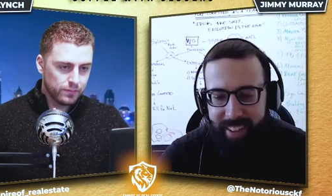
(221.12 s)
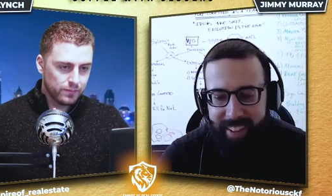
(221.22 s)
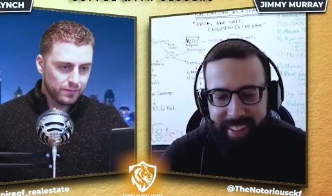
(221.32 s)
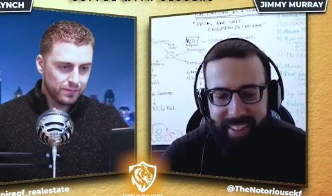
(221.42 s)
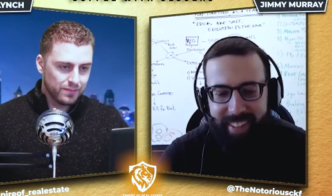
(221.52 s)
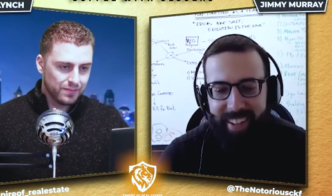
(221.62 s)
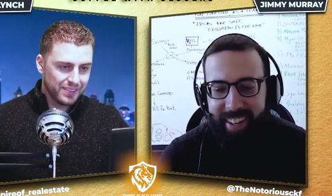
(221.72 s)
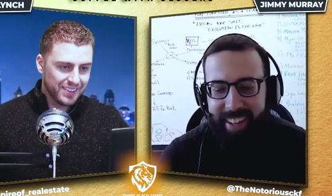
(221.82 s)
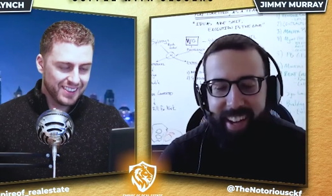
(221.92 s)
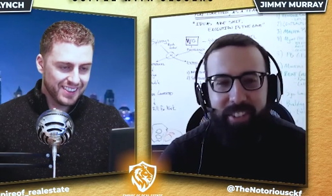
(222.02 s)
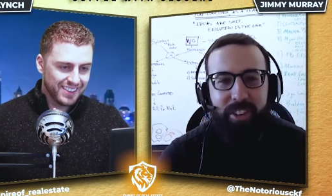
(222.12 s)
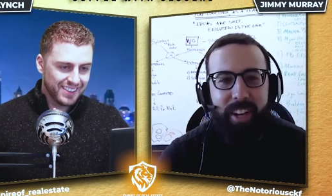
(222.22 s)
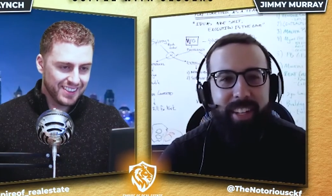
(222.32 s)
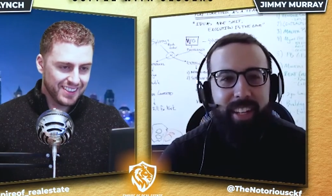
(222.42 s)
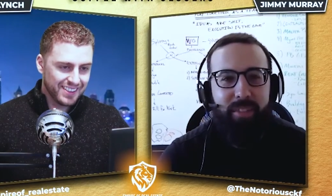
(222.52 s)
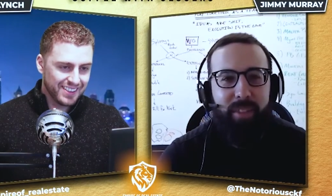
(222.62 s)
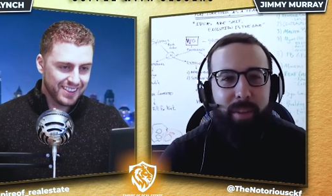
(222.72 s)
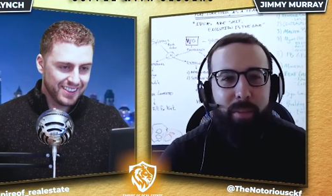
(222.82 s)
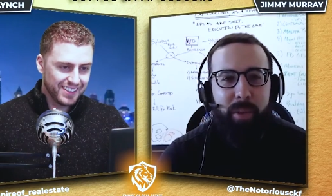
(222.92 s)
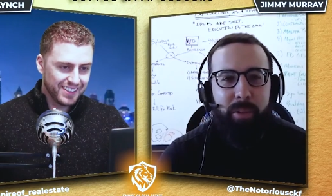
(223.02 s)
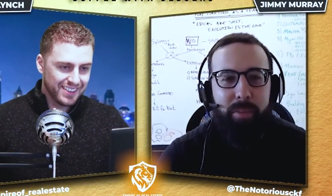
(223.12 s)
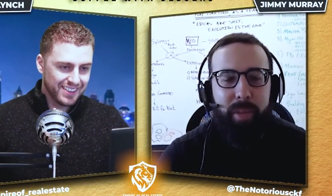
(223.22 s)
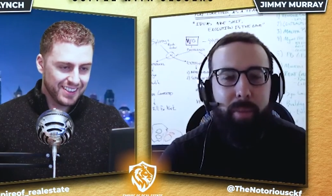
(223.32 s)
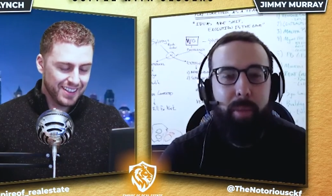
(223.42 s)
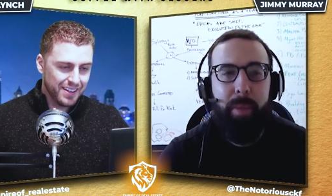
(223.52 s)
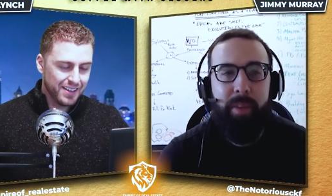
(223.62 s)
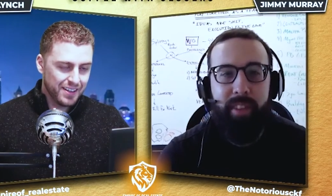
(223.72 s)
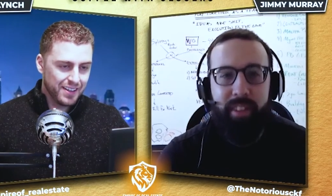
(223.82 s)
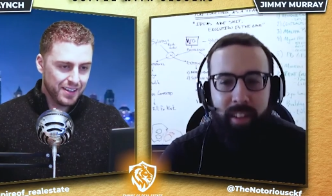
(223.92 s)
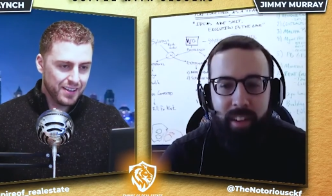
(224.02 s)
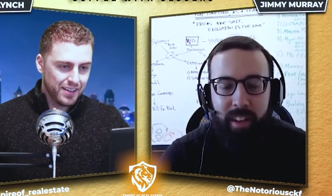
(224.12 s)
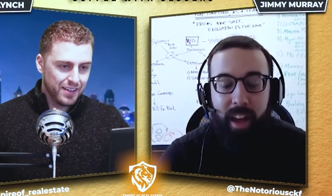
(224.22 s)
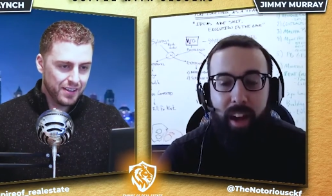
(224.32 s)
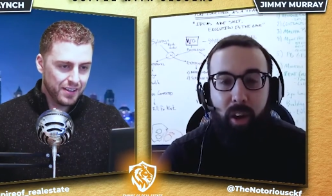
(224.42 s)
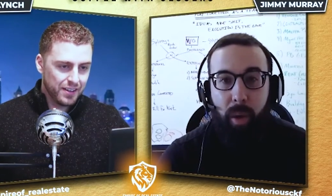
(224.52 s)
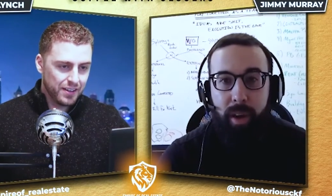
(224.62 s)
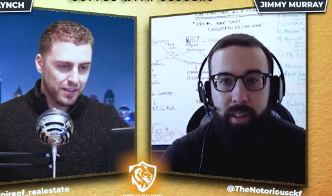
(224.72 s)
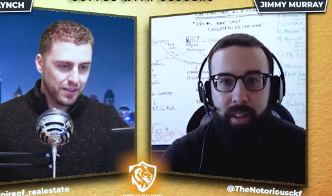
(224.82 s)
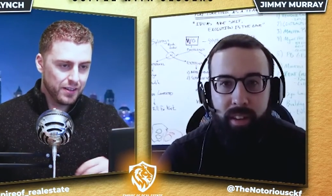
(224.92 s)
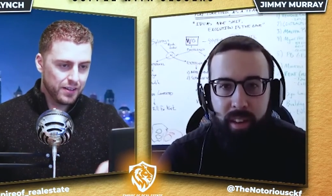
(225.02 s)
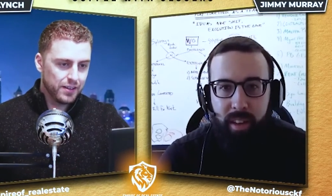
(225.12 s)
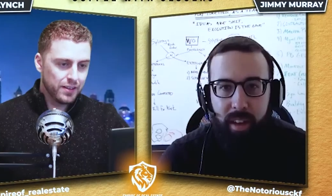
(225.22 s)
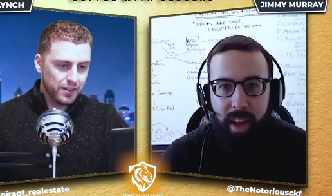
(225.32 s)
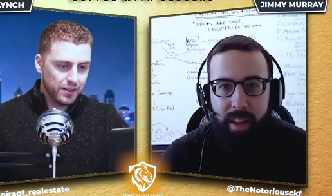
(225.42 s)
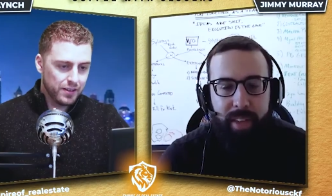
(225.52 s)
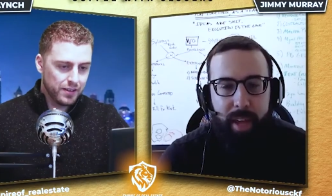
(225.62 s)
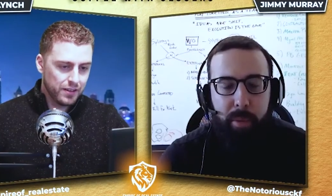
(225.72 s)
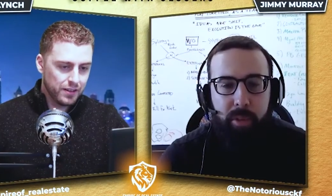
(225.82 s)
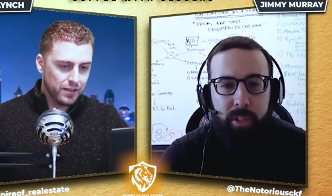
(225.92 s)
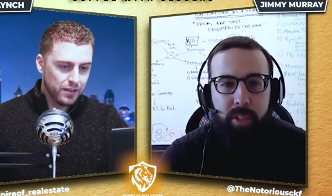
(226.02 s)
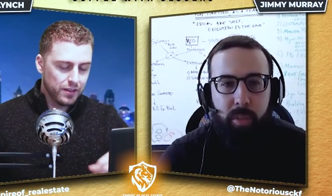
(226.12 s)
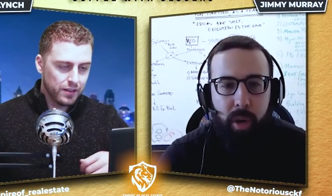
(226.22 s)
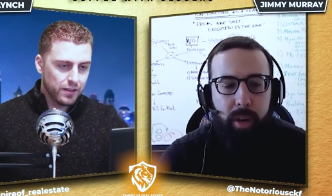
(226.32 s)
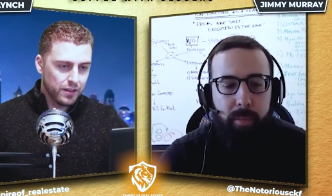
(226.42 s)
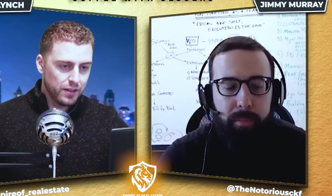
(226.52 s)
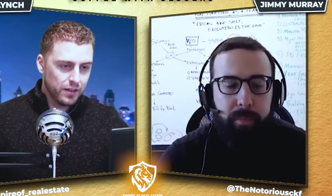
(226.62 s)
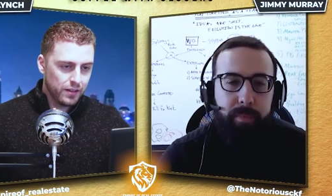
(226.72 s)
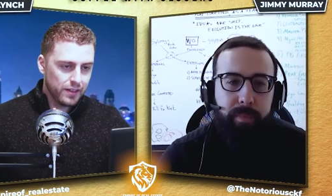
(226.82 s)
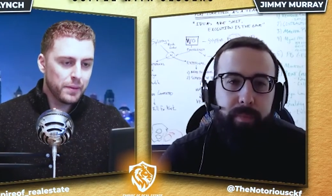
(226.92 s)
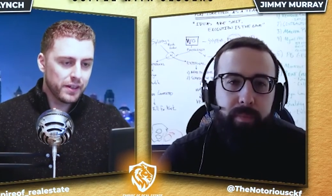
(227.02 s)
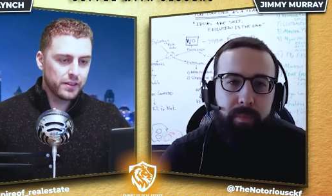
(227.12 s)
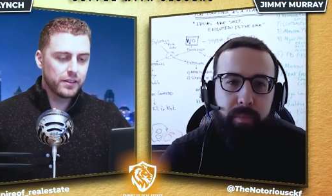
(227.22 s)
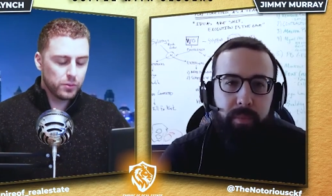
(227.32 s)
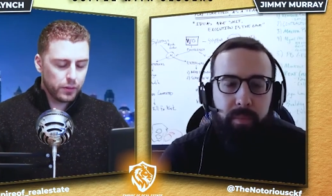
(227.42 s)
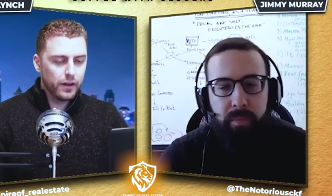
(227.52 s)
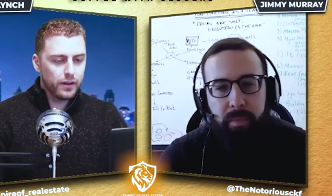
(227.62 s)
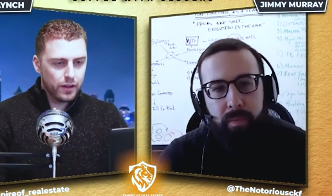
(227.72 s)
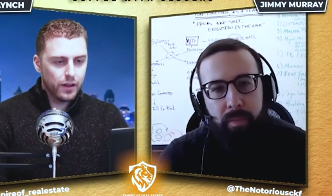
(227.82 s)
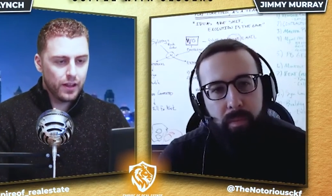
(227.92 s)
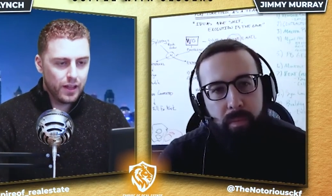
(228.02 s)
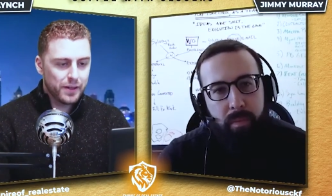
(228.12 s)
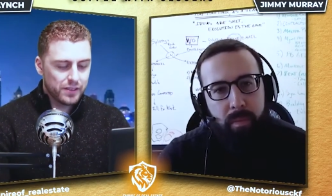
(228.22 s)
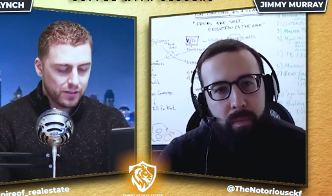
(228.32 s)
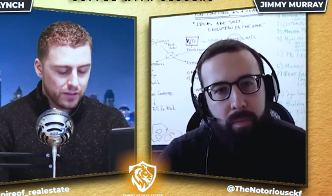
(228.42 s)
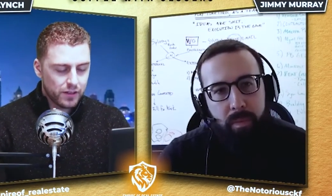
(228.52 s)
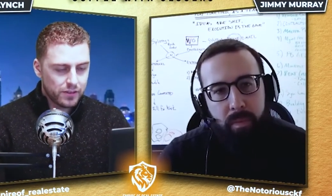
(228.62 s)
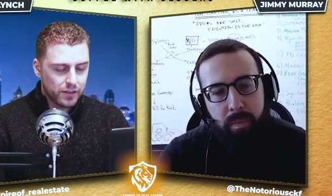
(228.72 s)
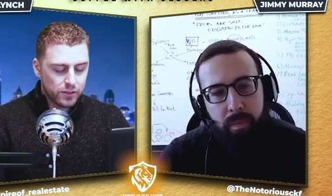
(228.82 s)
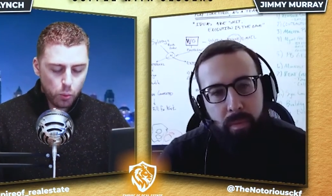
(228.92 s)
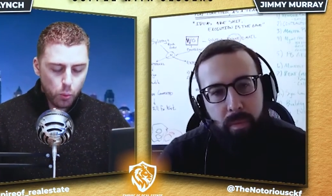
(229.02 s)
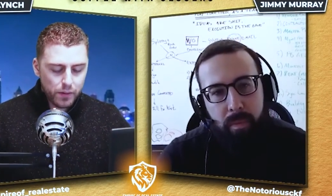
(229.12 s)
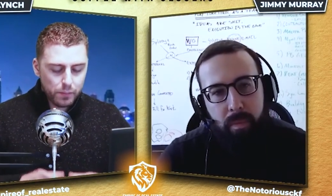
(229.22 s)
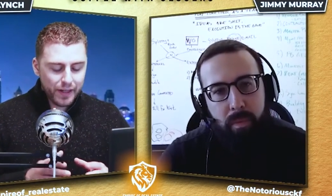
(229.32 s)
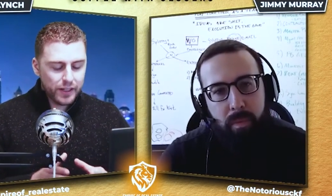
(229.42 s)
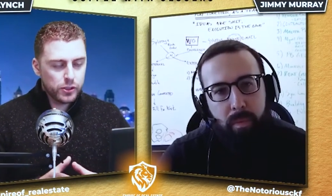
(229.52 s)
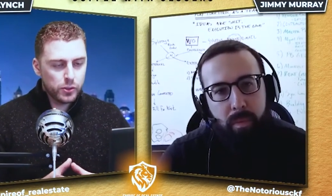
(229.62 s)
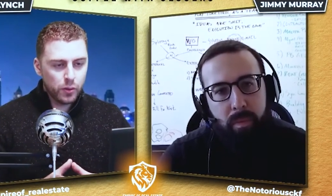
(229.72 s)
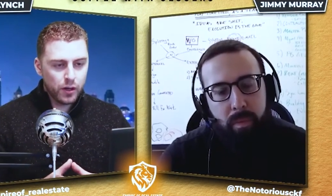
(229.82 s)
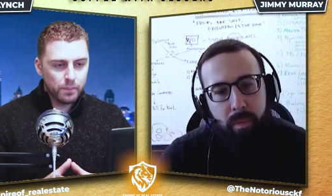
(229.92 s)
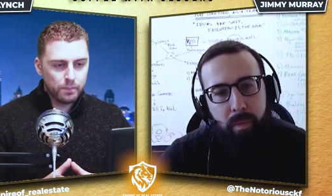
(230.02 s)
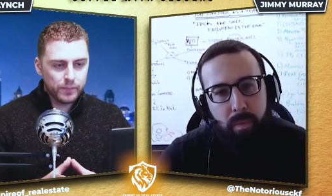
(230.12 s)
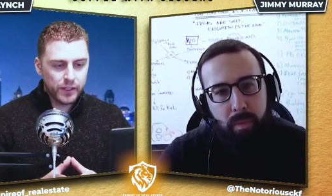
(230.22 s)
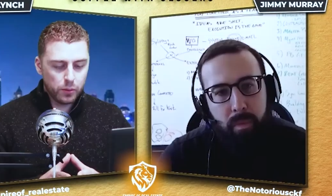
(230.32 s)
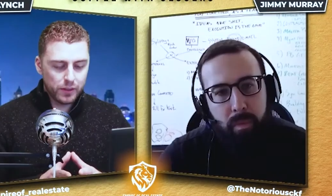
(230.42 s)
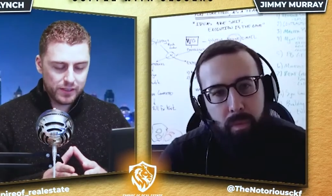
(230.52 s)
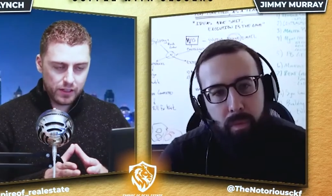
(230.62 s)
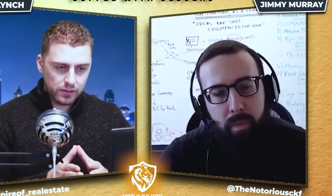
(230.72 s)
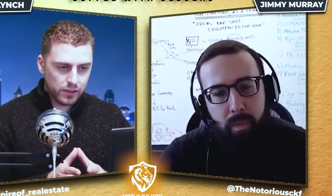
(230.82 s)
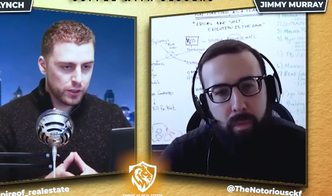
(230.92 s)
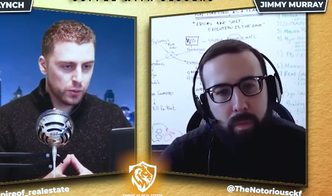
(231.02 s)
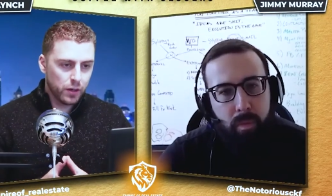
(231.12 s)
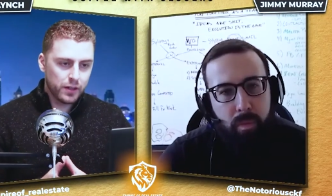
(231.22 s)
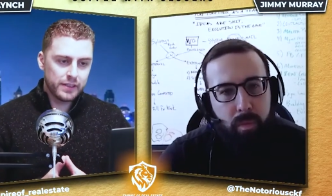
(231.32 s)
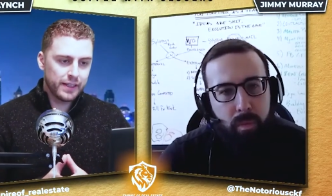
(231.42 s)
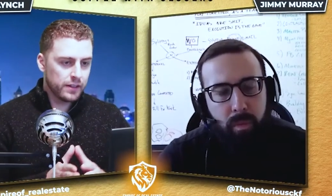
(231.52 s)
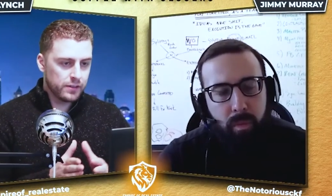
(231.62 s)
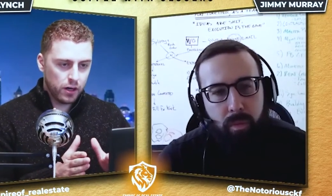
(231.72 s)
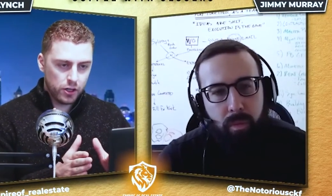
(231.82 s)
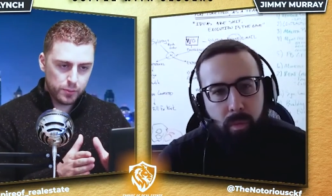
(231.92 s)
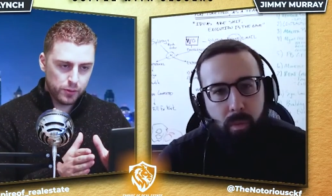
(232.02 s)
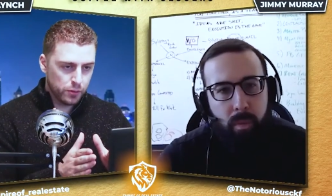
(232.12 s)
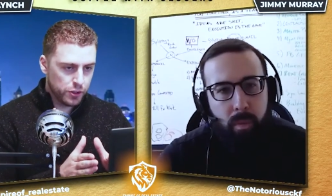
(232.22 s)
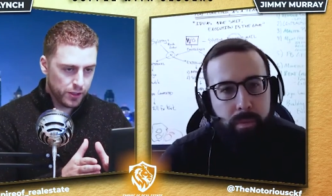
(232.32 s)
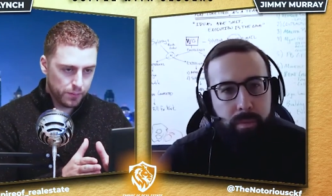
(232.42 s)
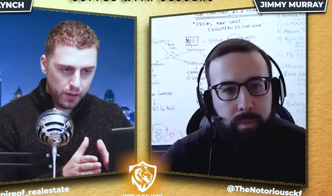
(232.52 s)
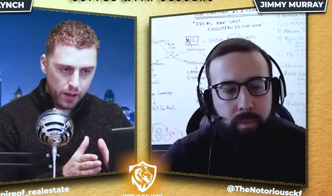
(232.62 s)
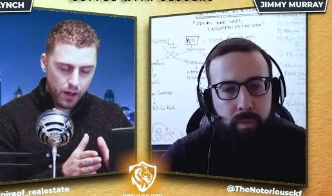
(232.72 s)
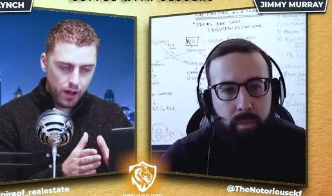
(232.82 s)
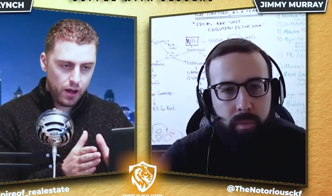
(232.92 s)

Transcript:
Speaker 1: you got to kind of try and take the right approach and be able to pivot quickly if that approach doesn't work.
Speaker 2: That makes sense. Okay. That makes a ton of sense. So what made you, it sounds like you wanted to get into entrepreneurship